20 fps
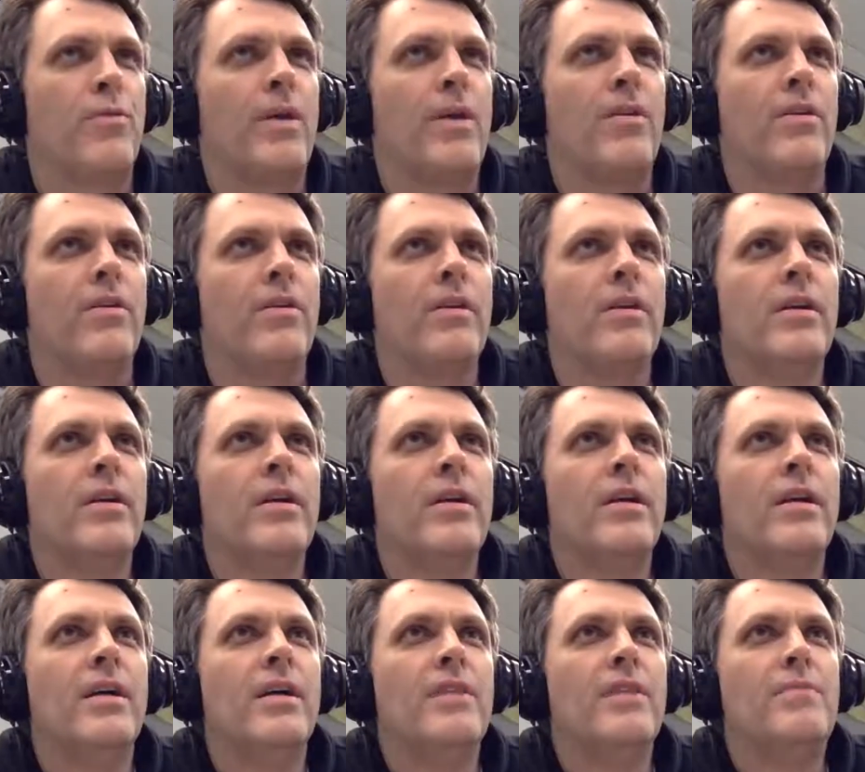the winter,
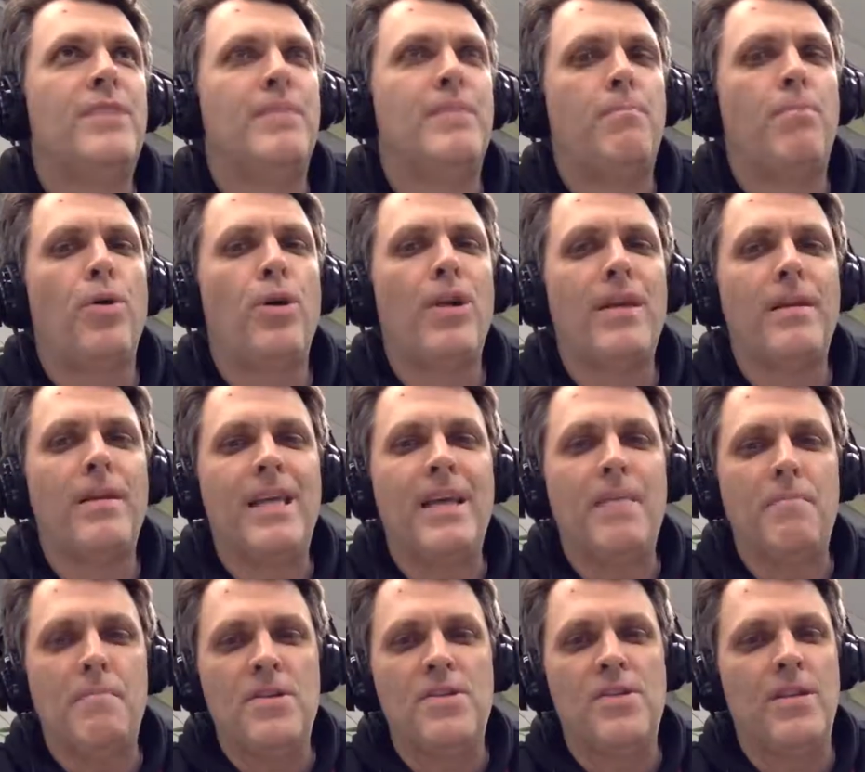putting
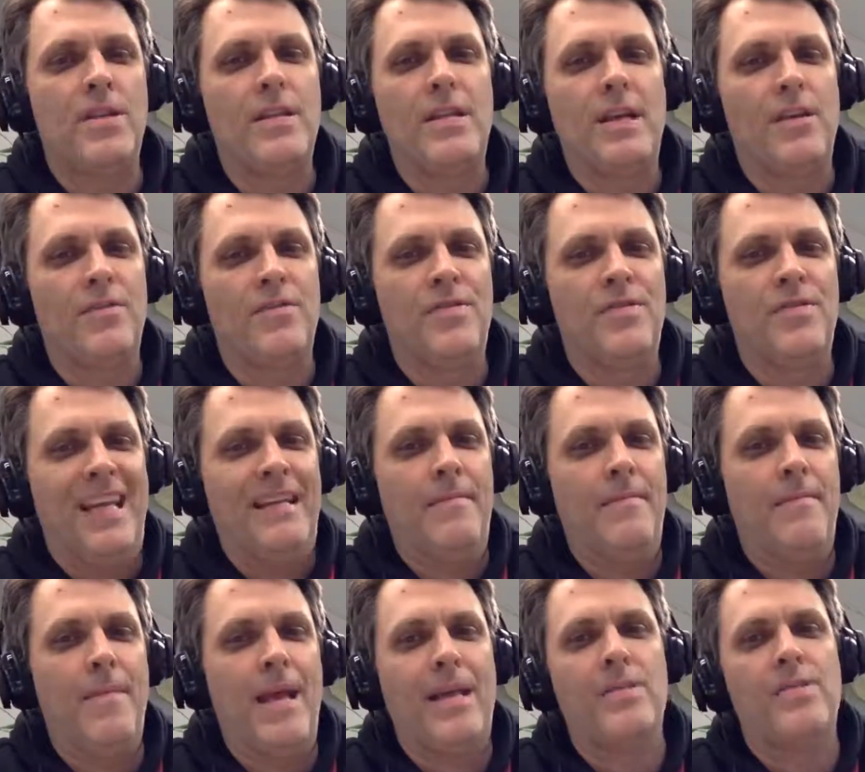Kipnis in the deal
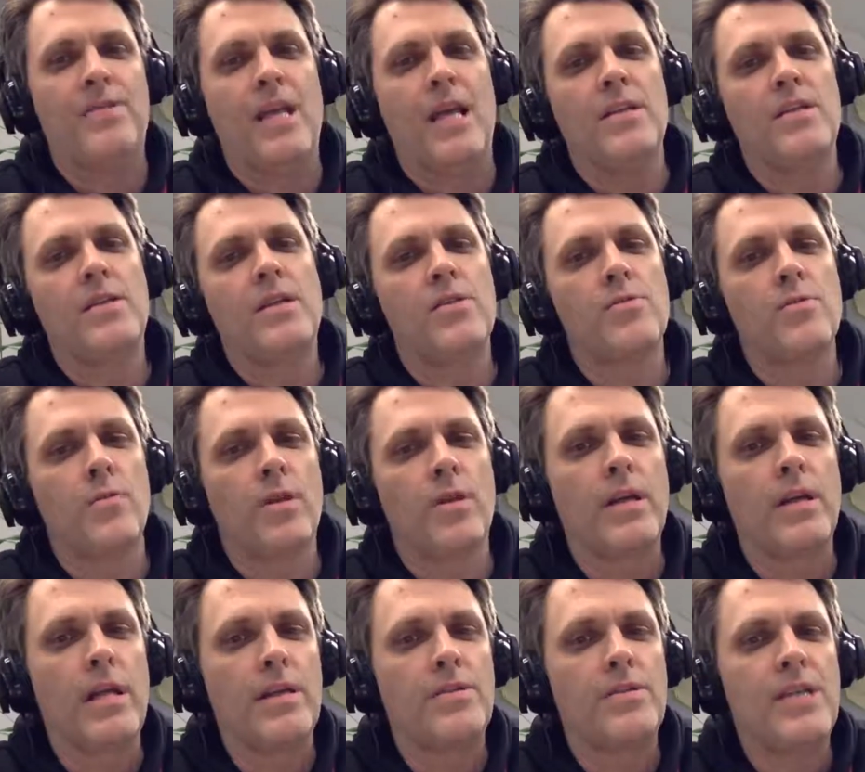didn't make sense because we're
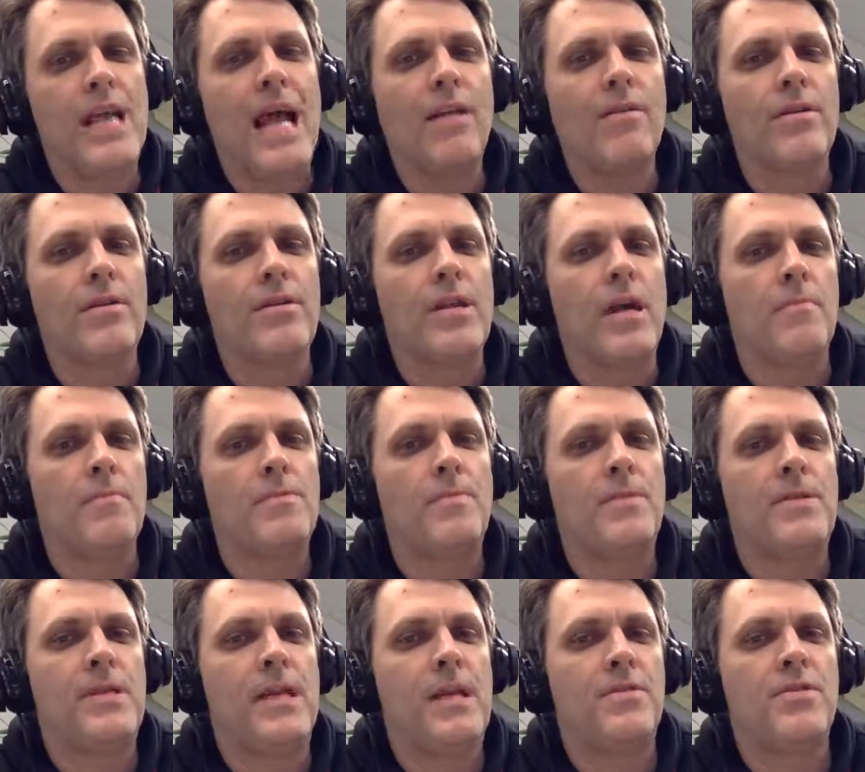looking at salary dumps
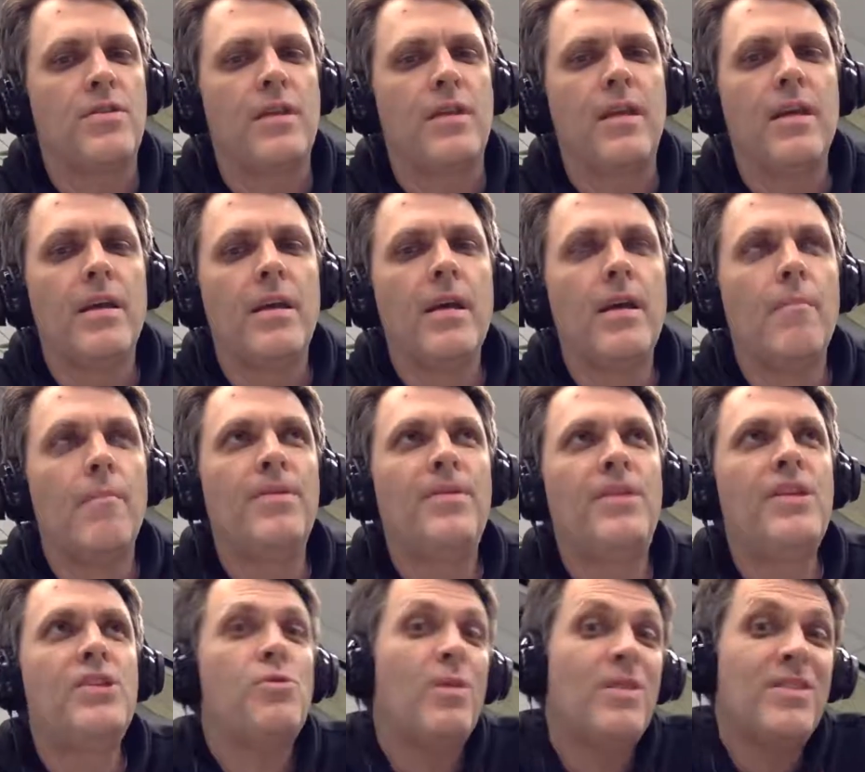potentially.
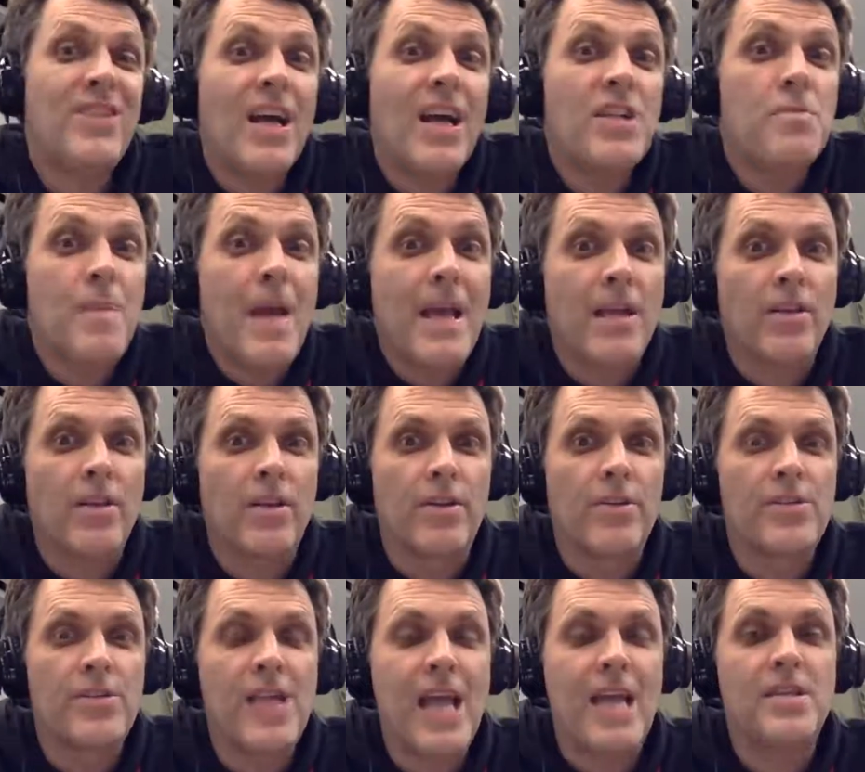But this one does make a
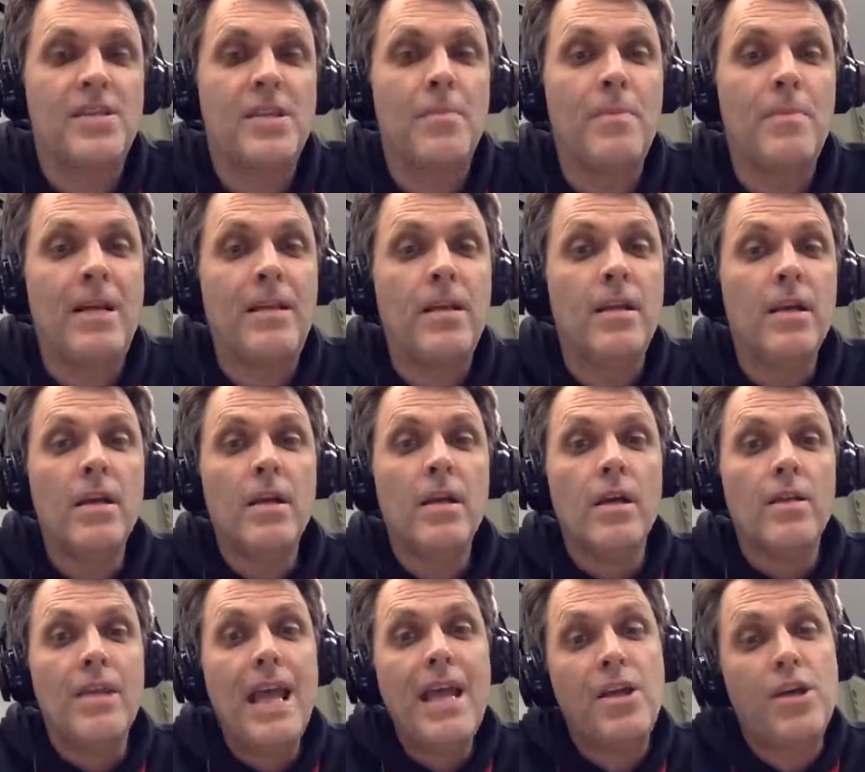little sense. I mean,
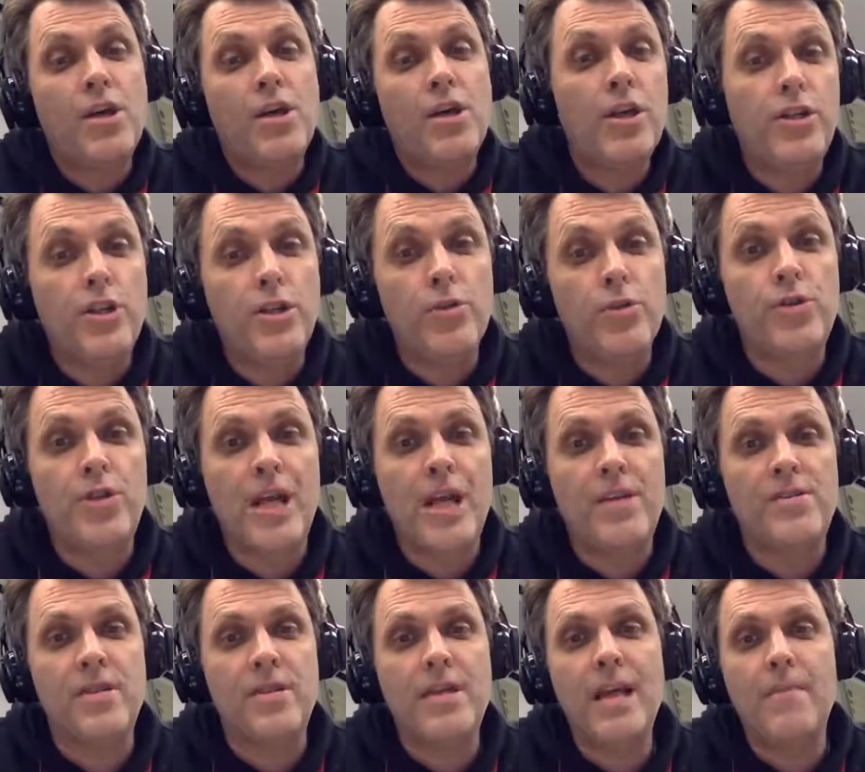they could use
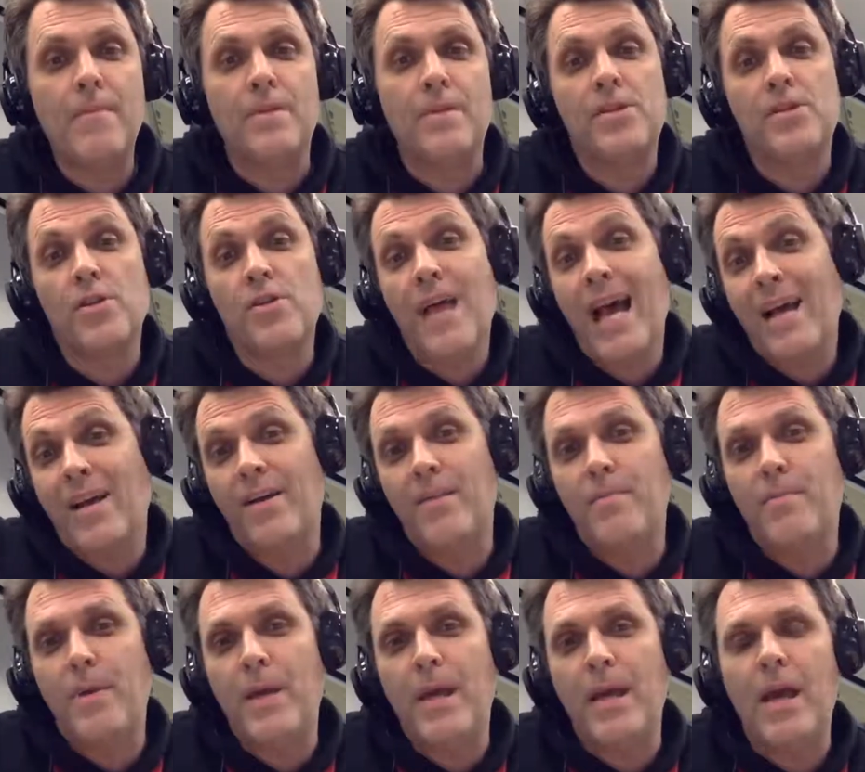Jason Kipnis, so that
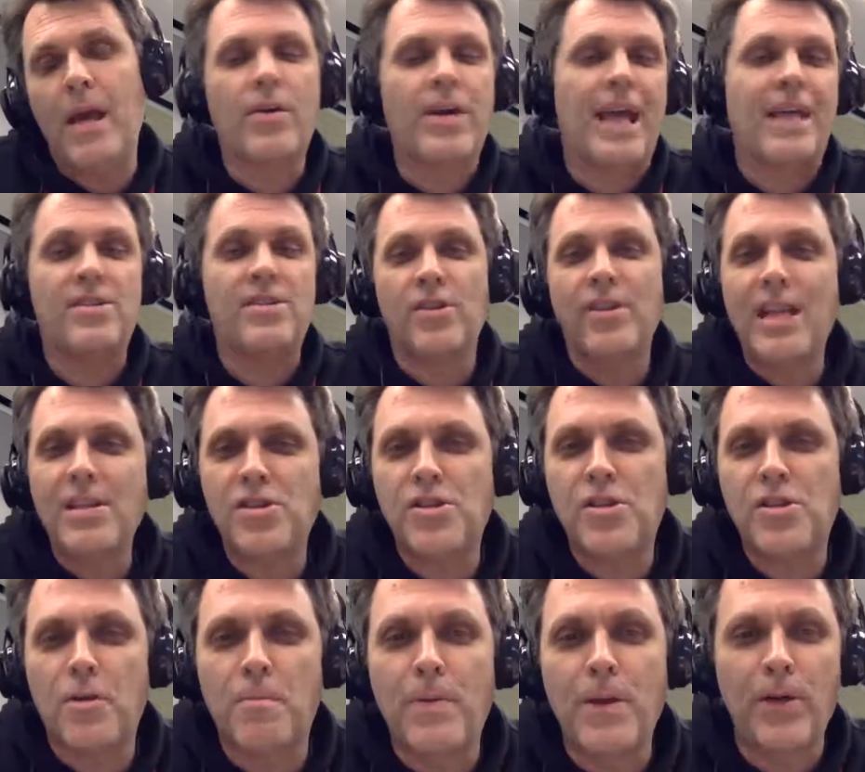could be okay. So let's
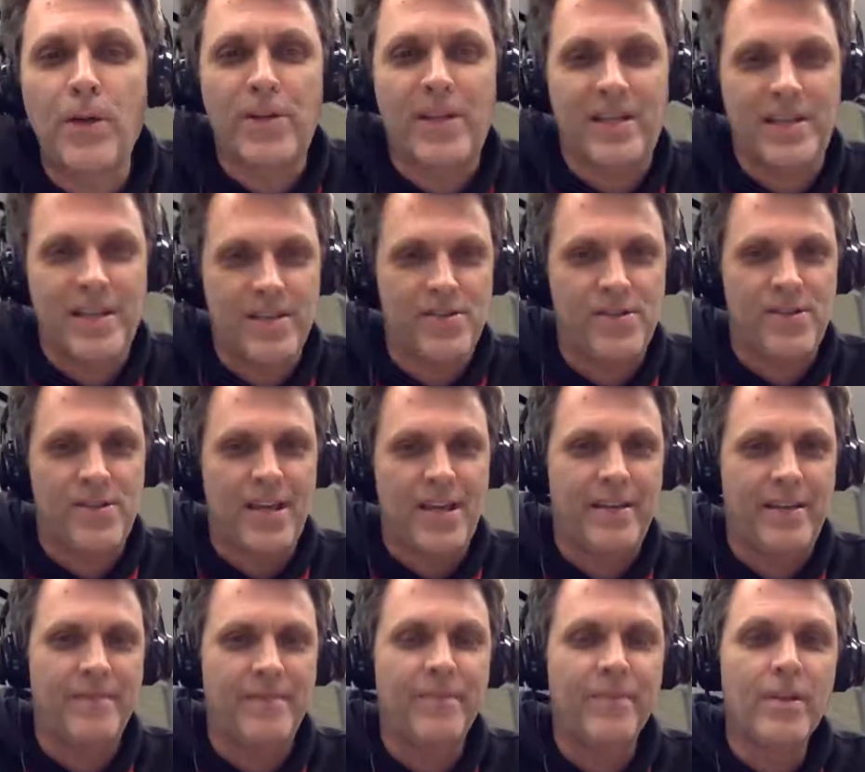start building this
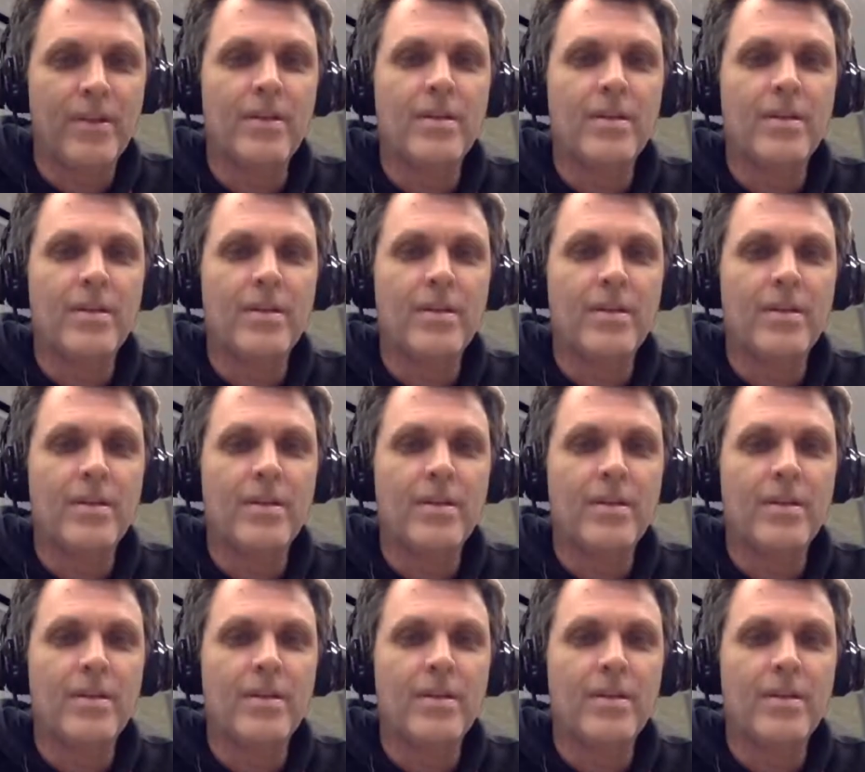thing.